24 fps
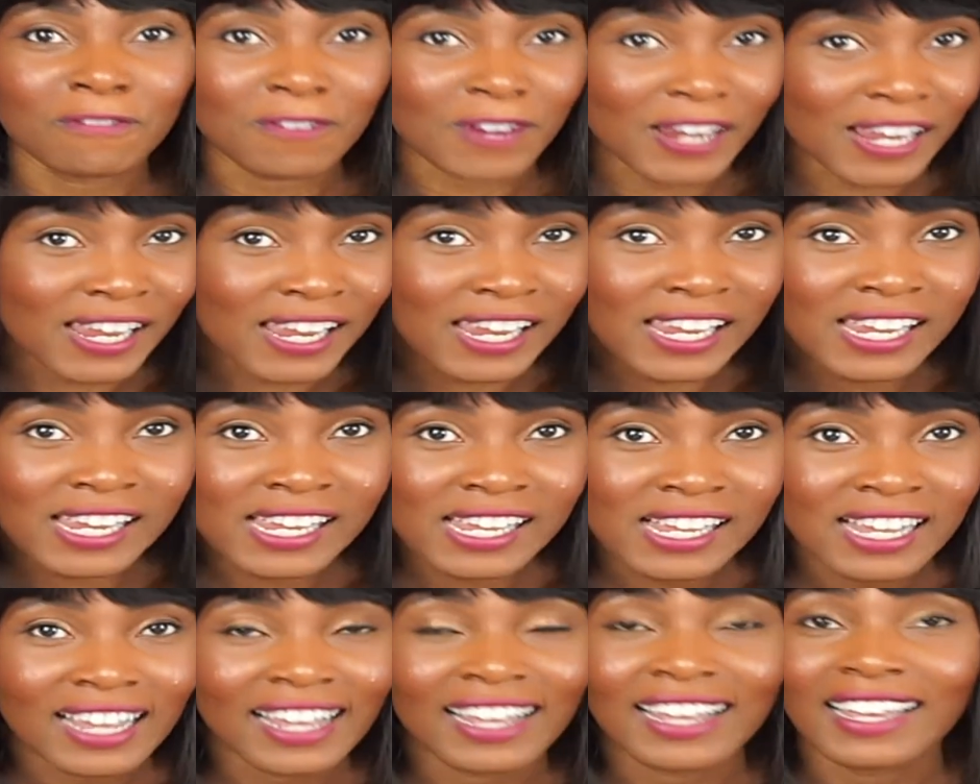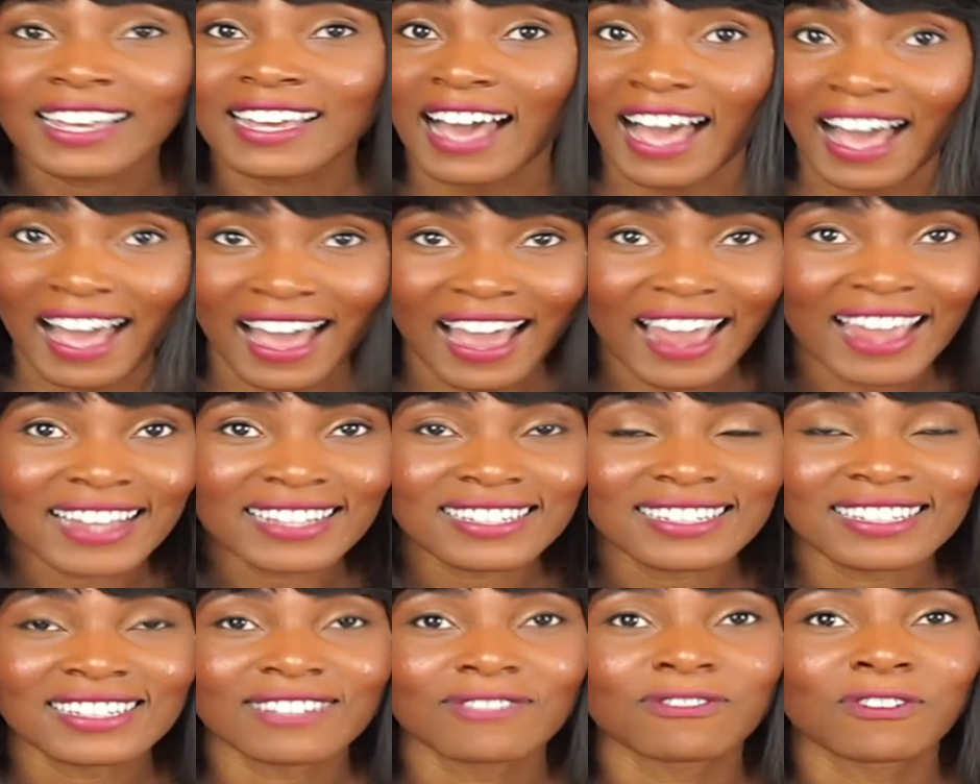free
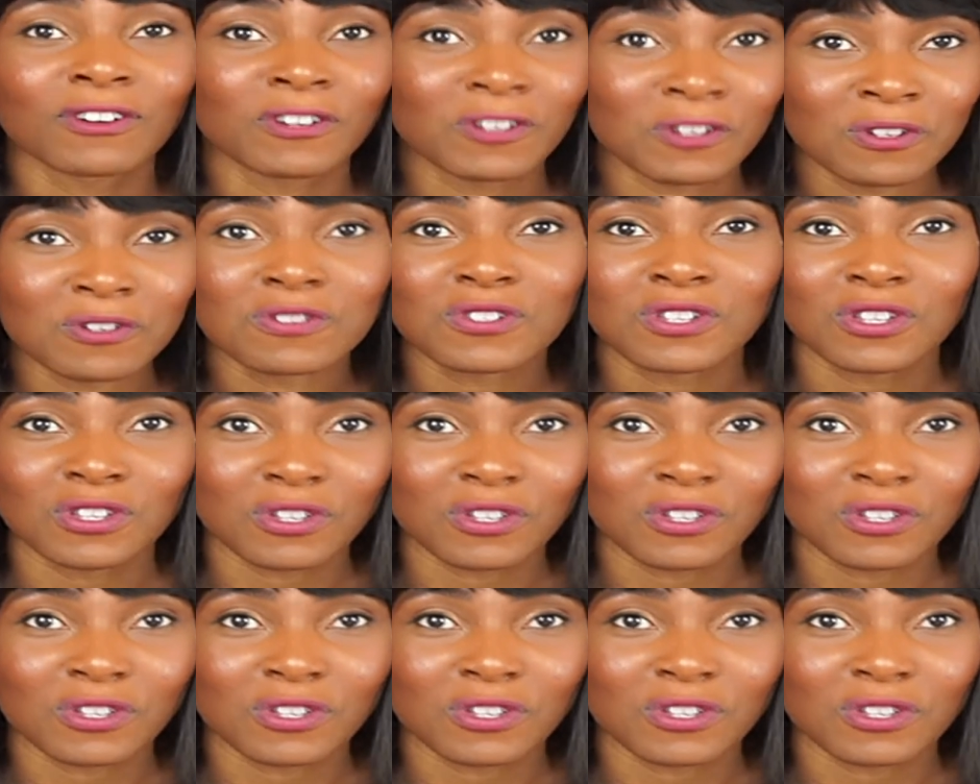guide for you to